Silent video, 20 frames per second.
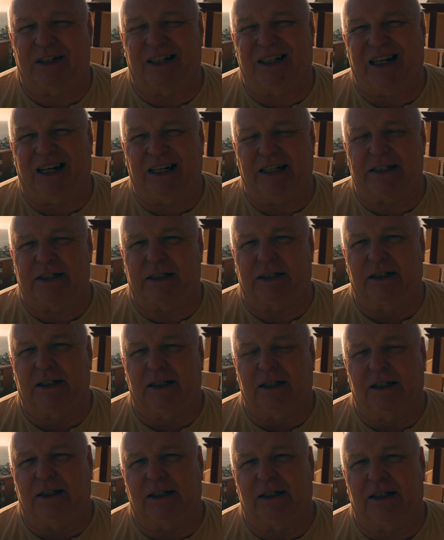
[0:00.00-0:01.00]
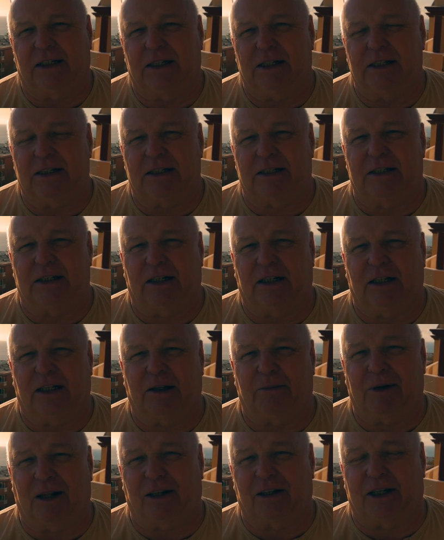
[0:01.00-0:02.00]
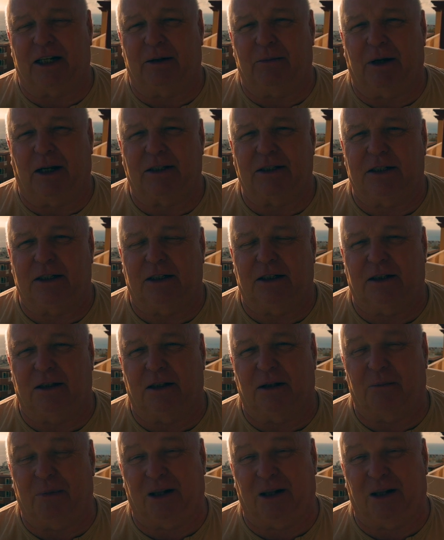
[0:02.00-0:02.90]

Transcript: Tonight is the Balcony Banter.